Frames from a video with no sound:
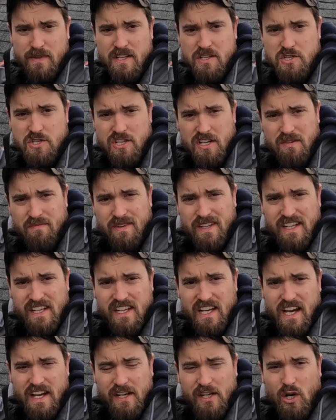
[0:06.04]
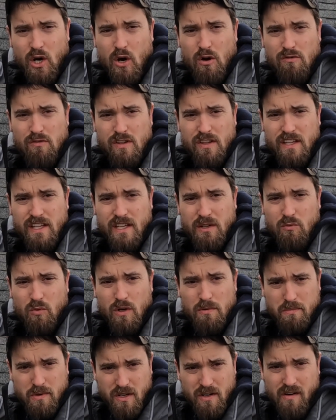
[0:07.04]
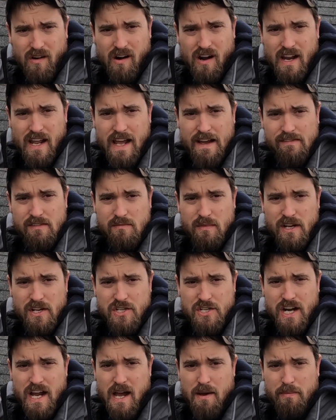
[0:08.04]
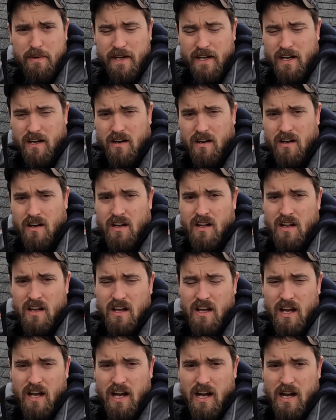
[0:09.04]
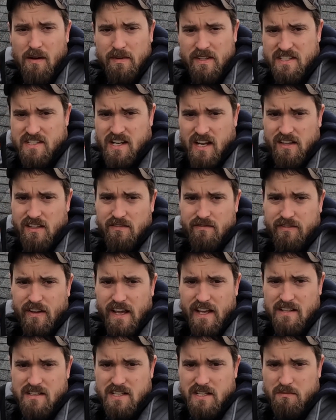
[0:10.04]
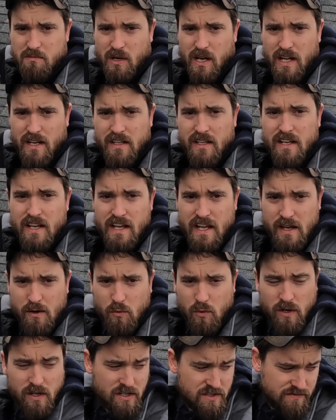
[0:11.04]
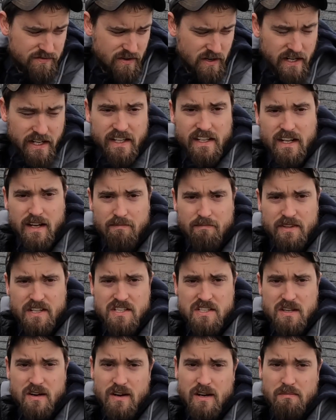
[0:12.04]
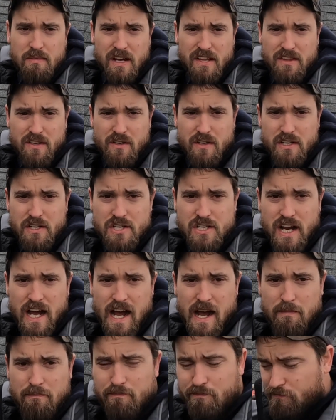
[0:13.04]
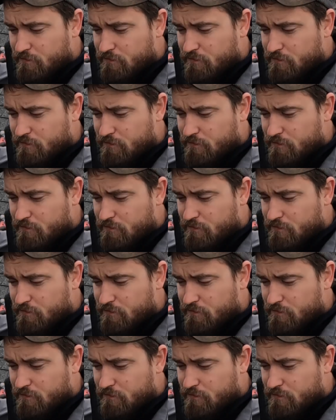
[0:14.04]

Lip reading: this chimney and kind of go over the wood burner I have in my shop here. It's nothing fancy, but it works for heating up this 30 by 30 shop.